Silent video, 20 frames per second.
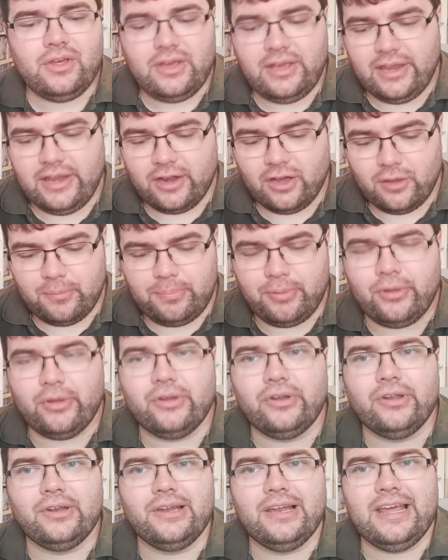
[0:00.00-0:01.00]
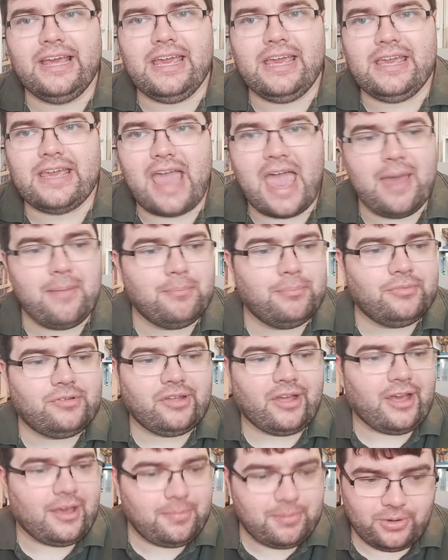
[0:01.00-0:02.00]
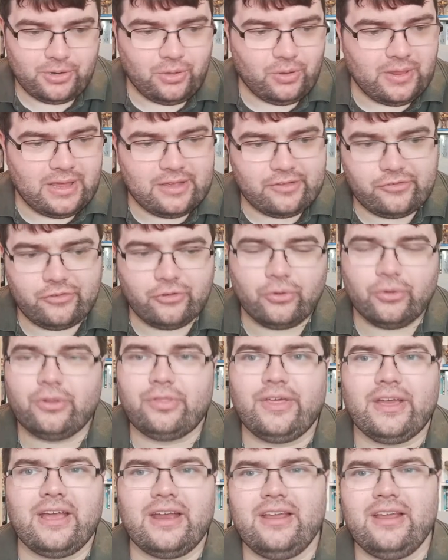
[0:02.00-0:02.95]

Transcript: you know, a Bernard Lee M type and all that sort of thing.